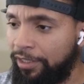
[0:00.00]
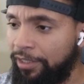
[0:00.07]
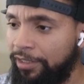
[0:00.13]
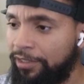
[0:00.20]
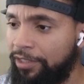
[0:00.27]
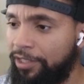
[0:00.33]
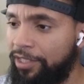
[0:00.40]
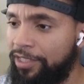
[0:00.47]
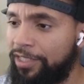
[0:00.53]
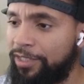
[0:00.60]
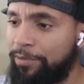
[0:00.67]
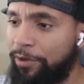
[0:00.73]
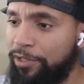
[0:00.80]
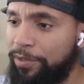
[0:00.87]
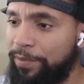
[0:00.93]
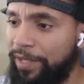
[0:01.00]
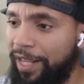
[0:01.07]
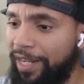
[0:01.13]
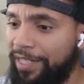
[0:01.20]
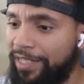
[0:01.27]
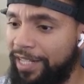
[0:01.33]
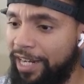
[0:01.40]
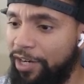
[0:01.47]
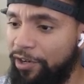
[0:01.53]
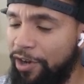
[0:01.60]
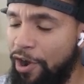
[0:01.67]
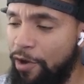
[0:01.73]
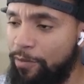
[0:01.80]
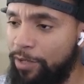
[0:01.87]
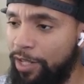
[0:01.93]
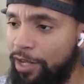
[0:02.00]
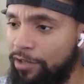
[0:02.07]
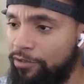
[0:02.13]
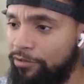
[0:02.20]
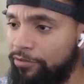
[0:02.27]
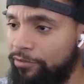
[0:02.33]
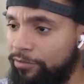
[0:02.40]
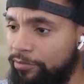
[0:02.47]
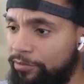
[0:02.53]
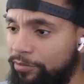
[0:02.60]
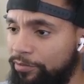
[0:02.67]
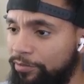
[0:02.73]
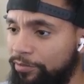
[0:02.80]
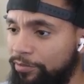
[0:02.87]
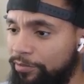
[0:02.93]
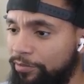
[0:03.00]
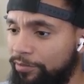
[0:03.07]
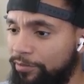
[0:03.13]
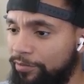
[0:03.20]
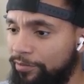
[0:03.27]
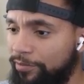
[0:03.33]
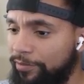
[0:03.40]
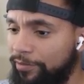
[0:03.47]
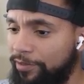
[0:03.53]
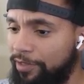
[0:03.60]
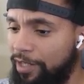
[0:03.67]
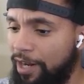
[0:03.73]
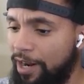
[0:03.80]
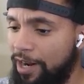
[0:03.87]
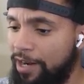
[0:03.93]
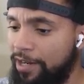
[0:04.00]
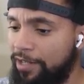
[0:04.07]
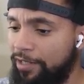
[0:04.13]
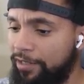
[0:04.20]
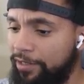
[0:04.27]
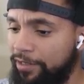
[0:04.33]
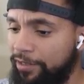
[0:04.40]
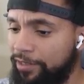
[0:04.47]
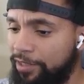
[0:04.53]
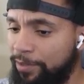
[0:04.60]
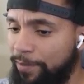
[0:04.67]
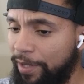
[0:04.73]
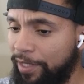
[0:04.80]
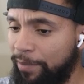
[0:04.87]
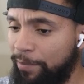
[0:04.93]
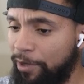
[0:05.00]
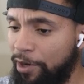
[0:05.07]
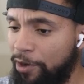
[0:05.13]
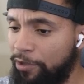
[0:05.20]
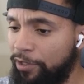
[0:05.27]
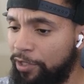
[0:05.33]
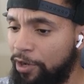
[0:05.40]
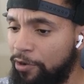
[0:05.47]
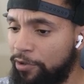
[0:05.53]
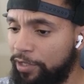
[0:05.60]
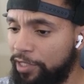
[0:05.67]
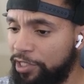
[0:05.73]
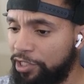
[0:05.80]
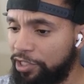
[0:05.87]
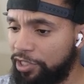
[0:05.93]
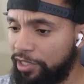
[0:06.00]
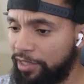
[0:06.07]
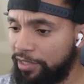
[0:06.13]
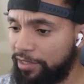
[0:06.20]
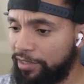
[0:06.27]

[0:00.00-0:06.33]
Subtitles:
So this is supposed to be like a scary Home Alone. Alright, she about the Macaulay Culkin and shit.